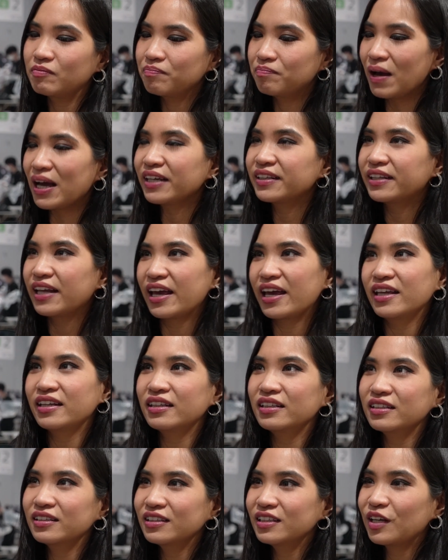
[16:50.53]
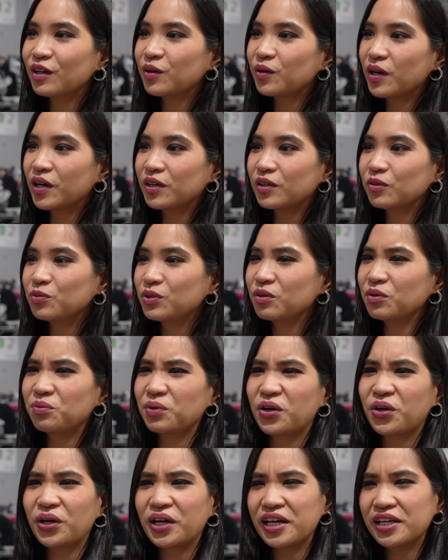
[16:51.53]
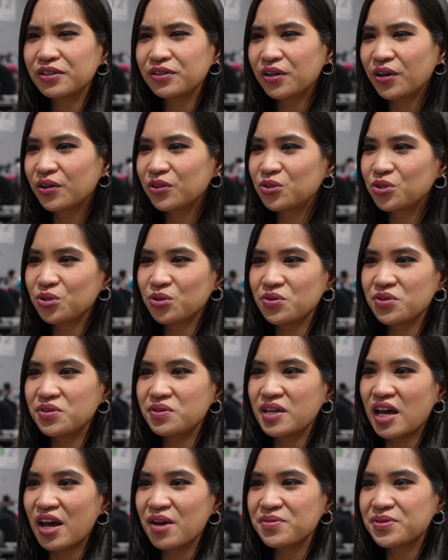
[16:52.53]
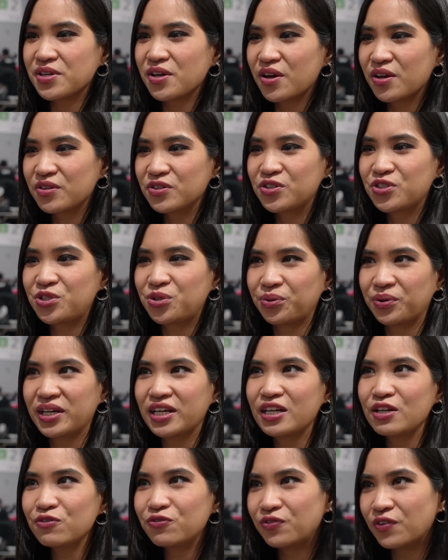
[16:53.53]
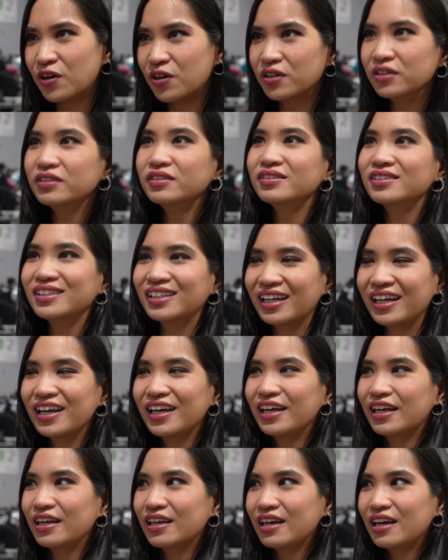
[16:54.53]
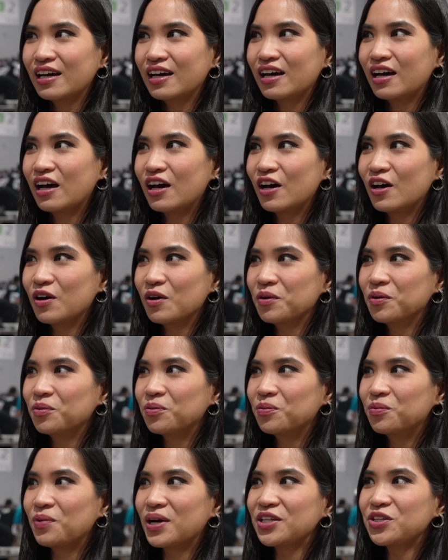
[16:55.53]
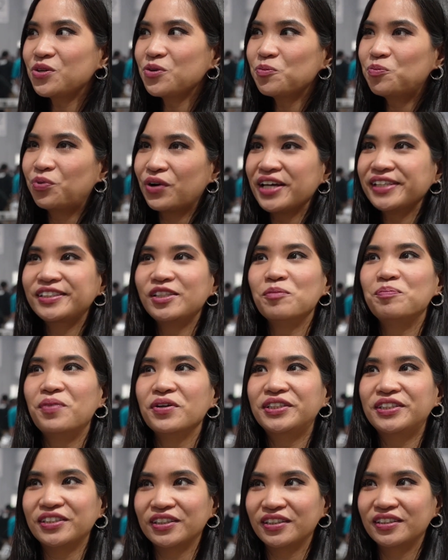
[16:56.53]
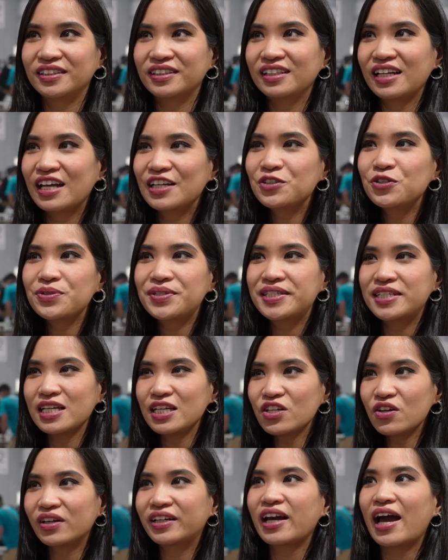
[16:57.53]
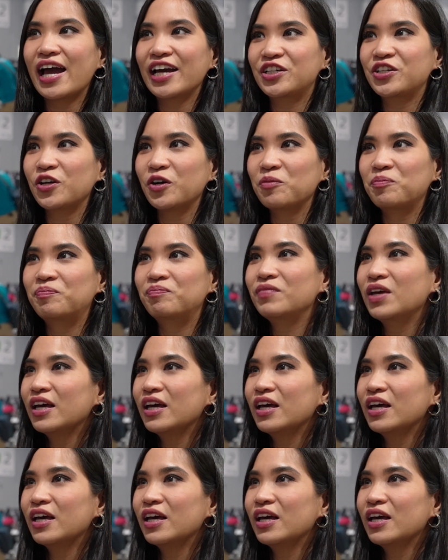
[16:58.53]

back then, while we were in 2003, 2004, when you press a button and you see your character